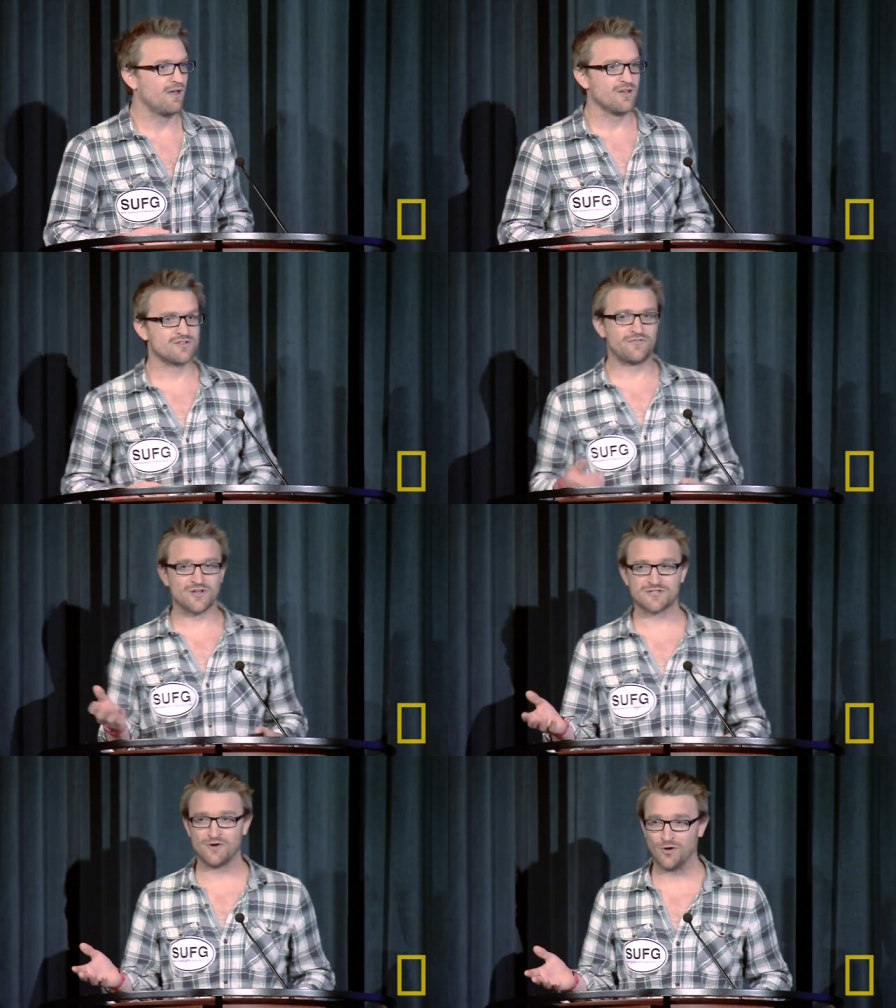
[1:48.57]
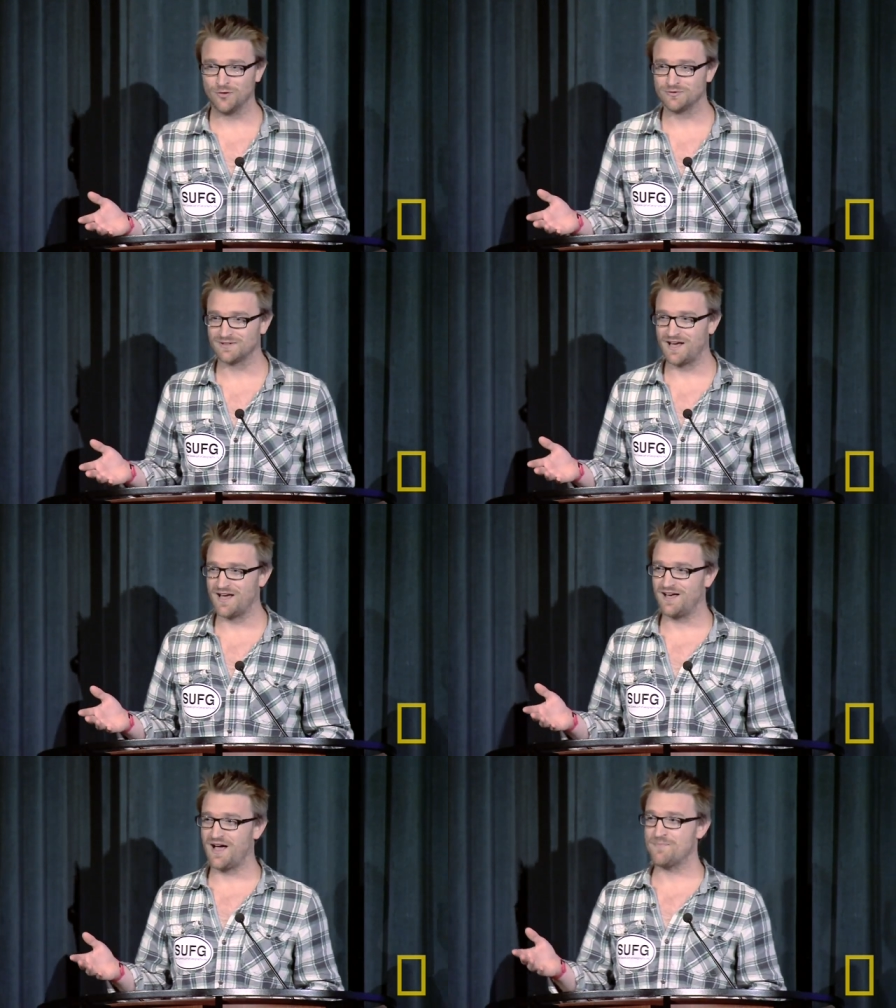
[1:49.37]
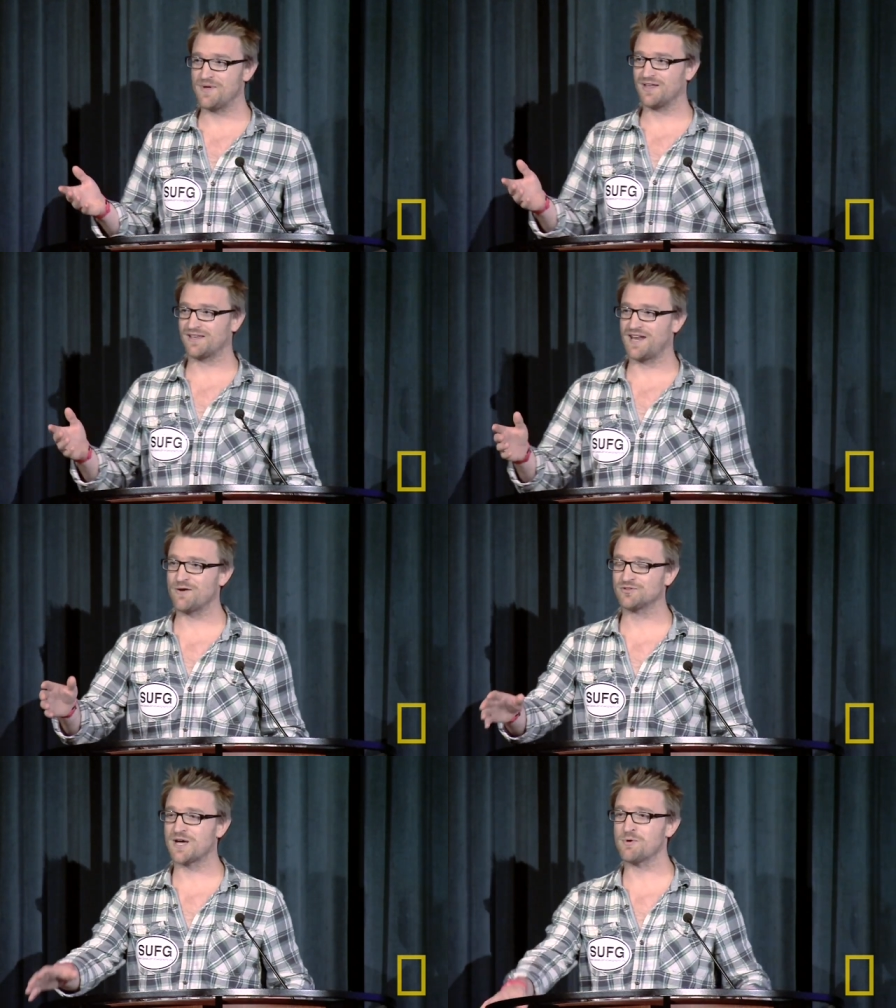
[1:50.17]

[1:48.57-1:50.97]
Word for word: So first of all, um, can anyone tell